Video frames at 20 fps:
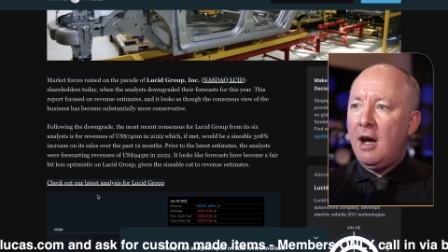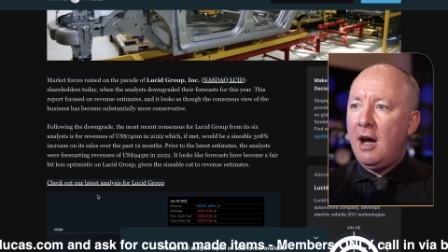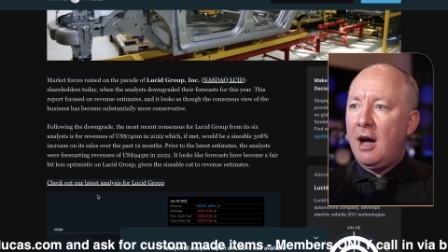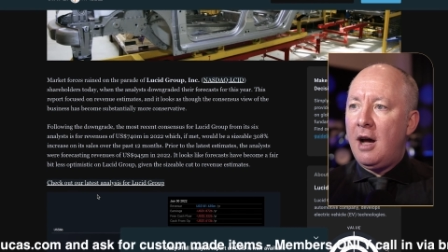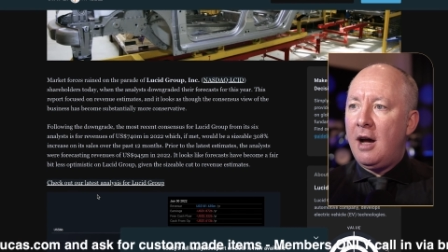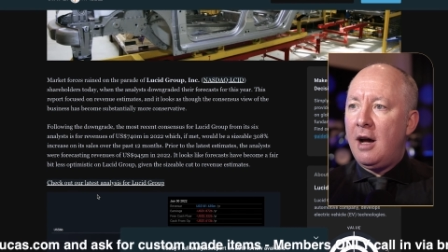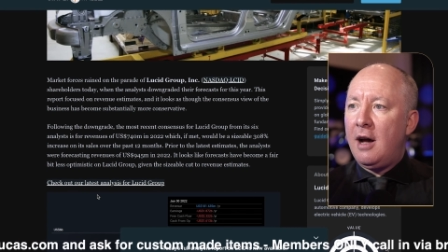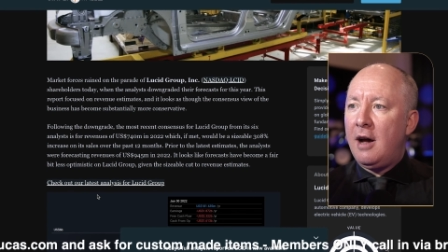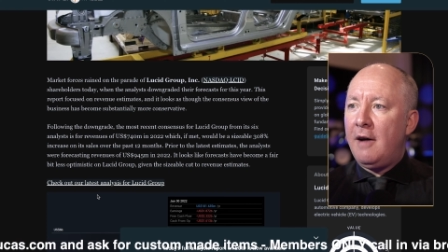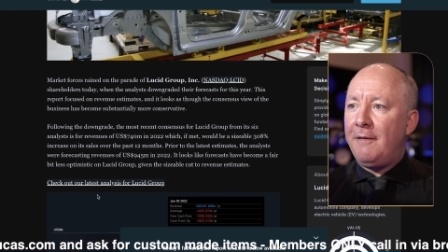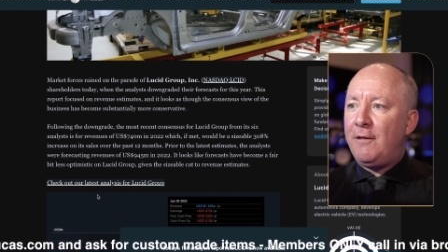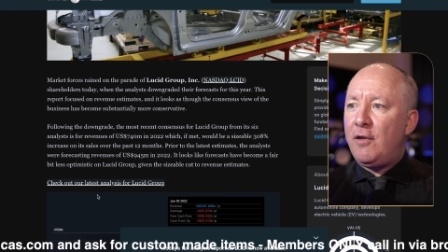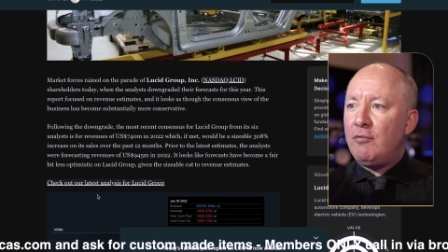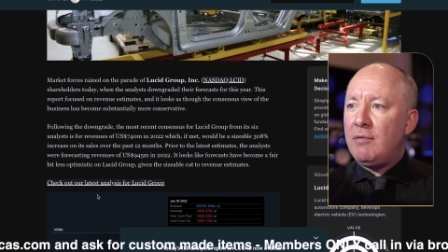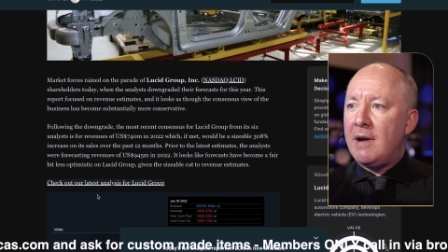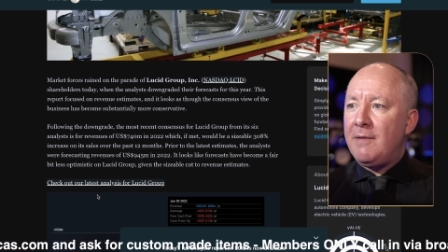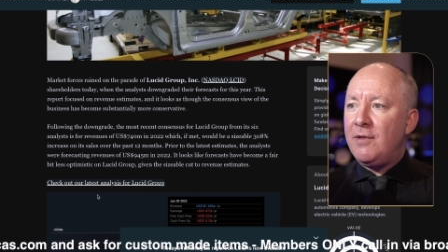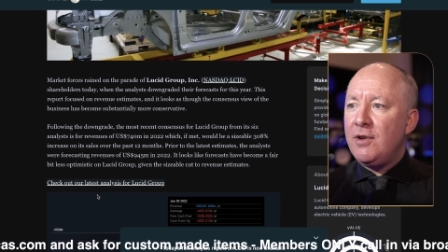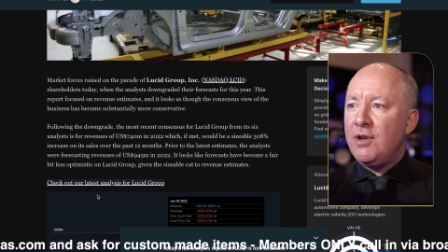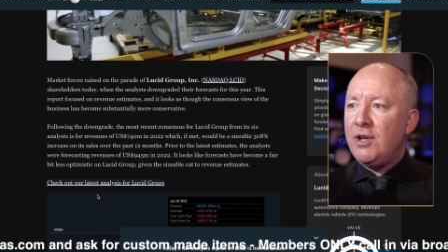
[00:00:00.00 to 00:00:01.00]
uh, for
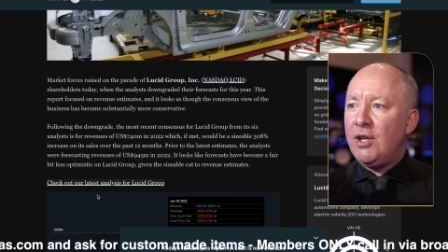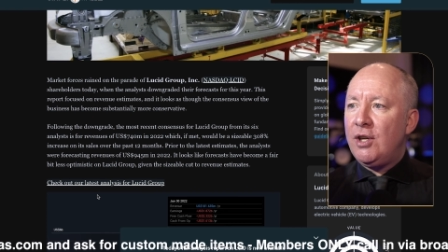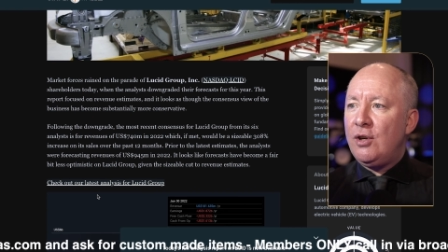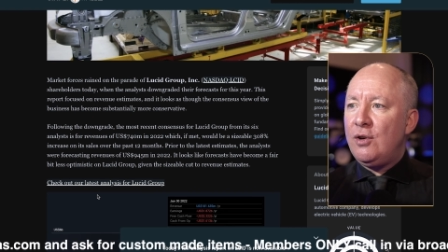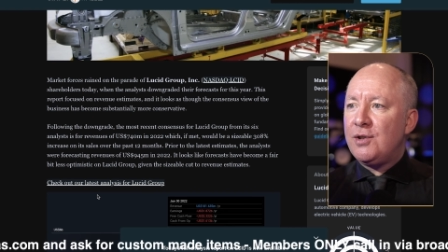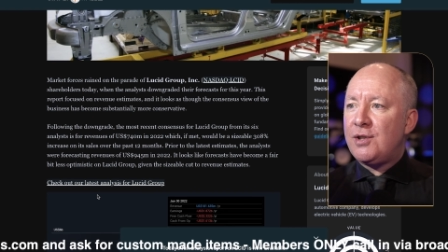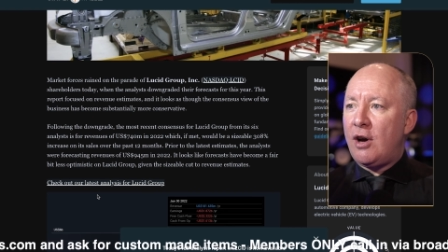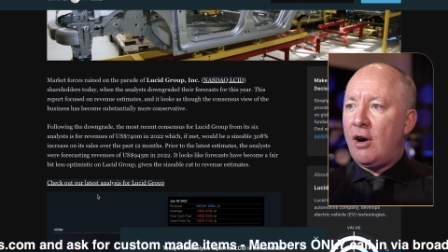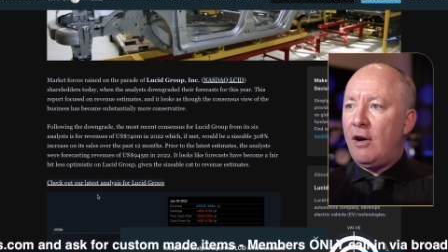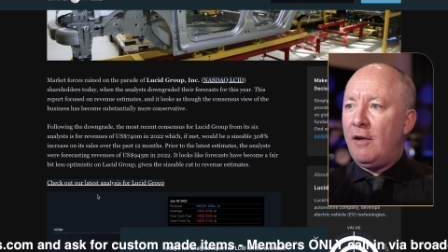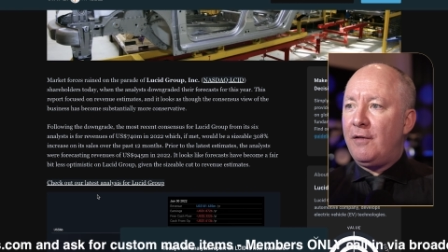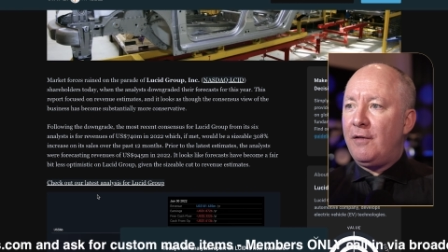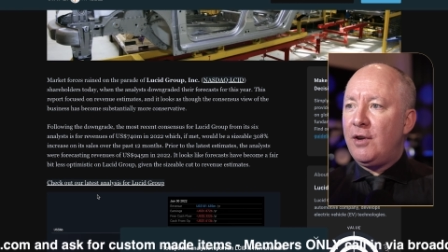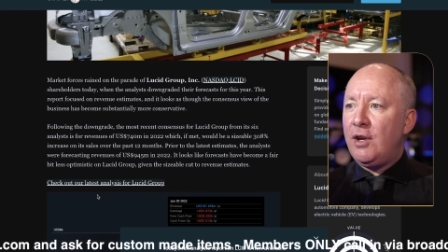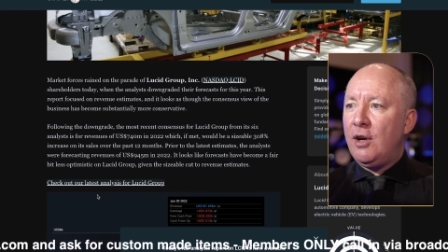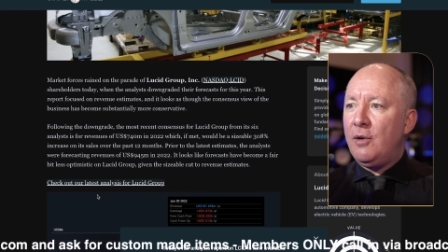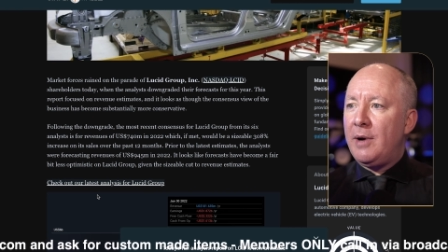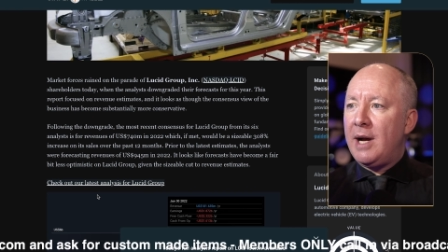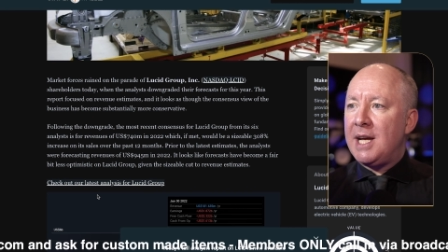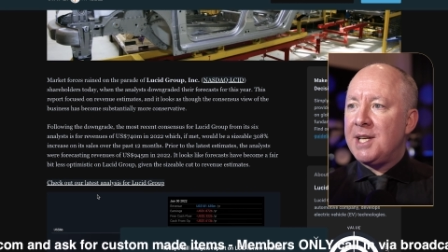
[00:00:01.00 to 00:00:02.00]
revenues of
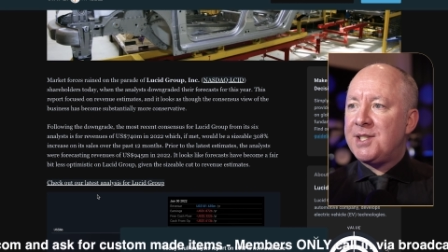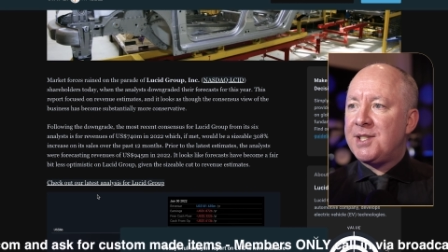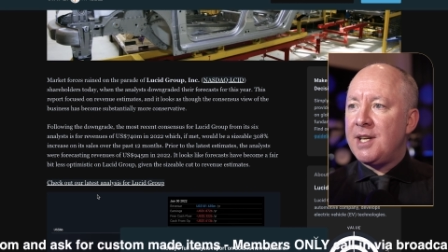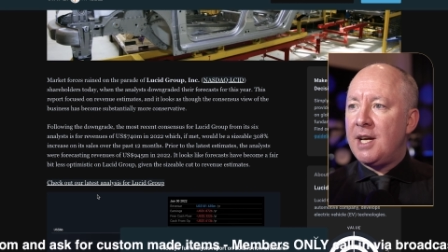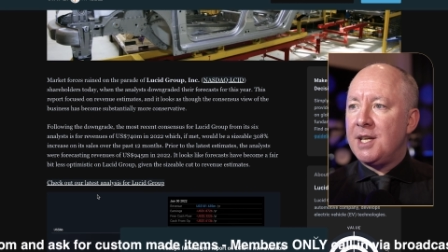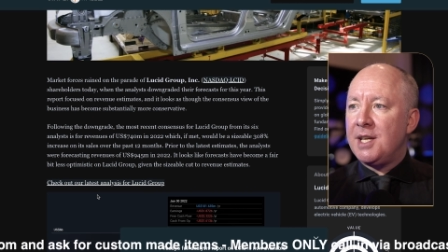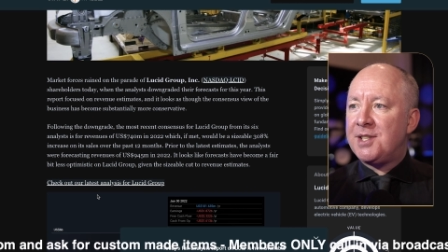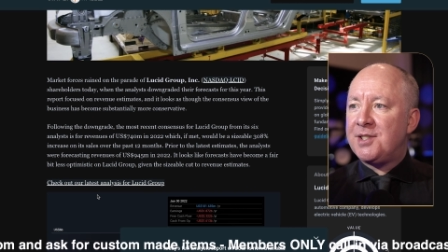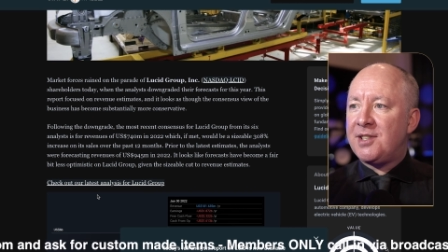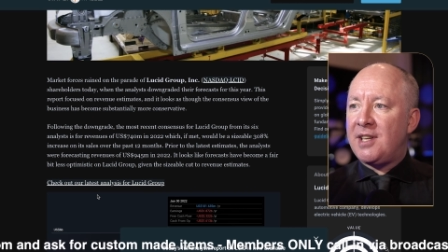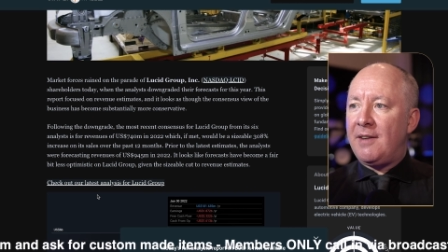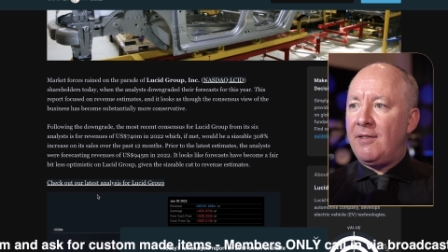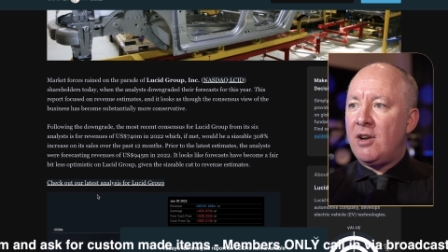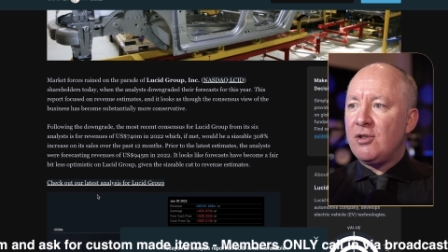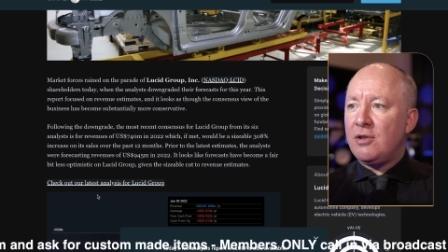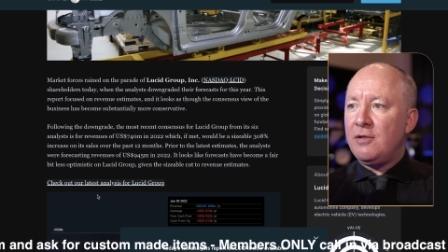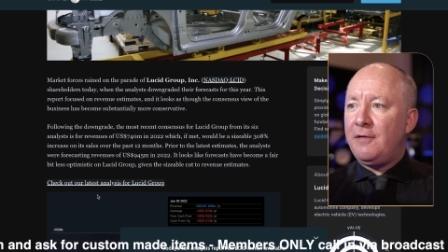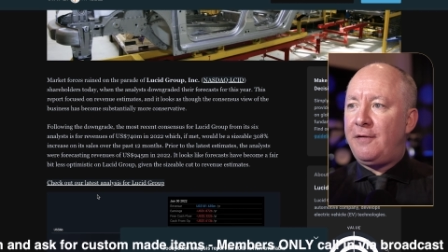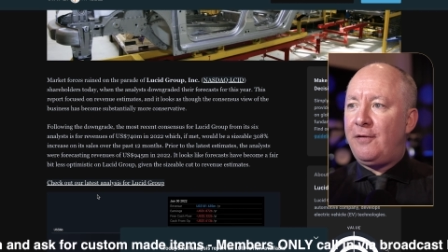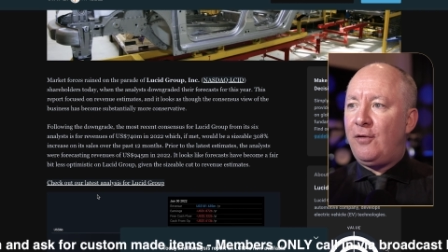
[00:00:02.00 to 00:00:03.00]
US uh,
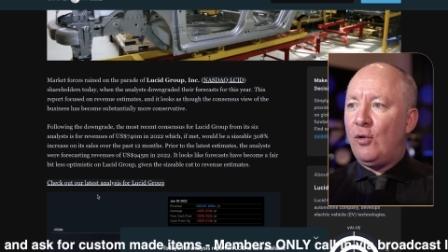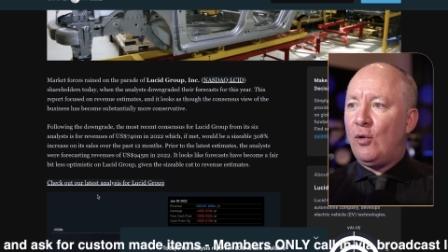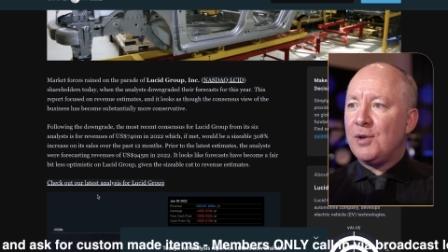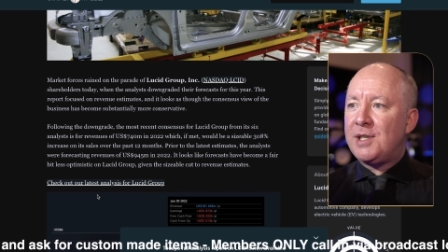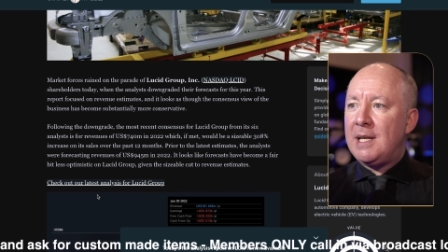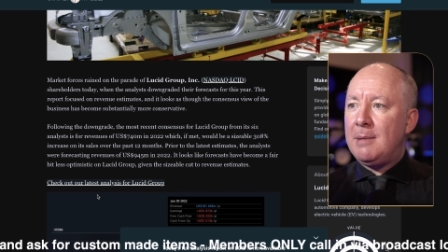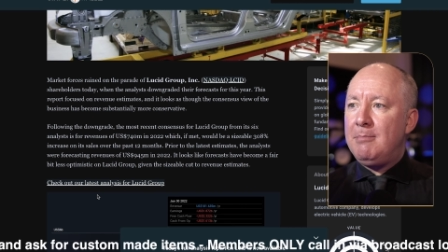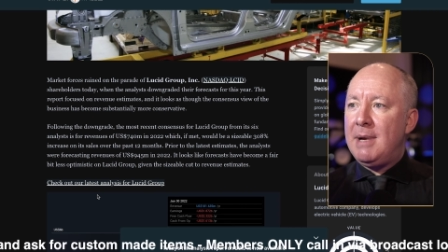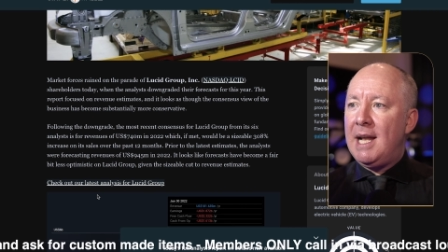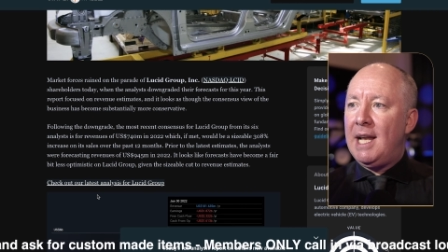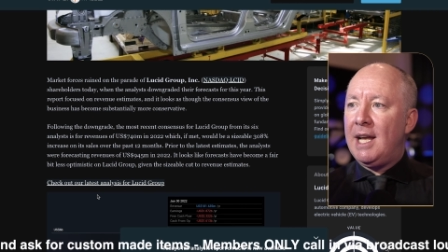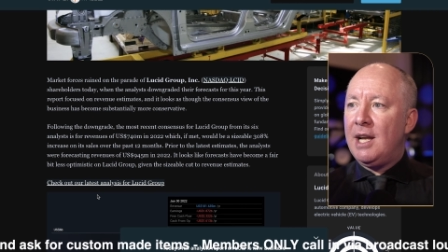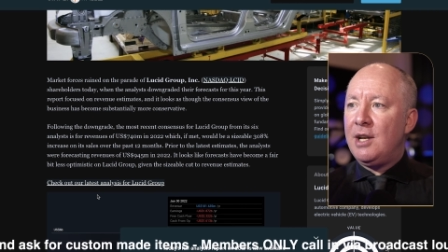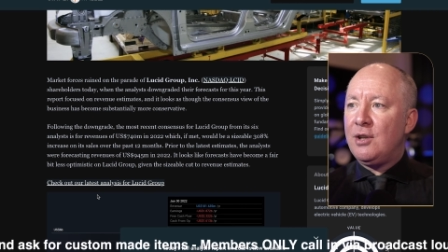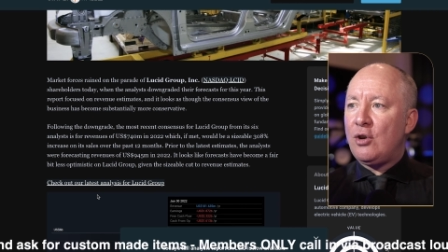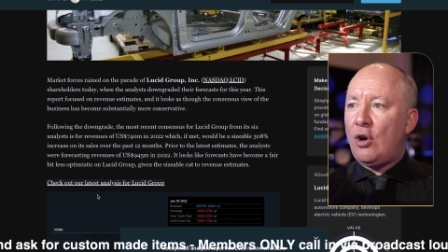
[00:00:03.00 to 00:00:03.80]
$740 million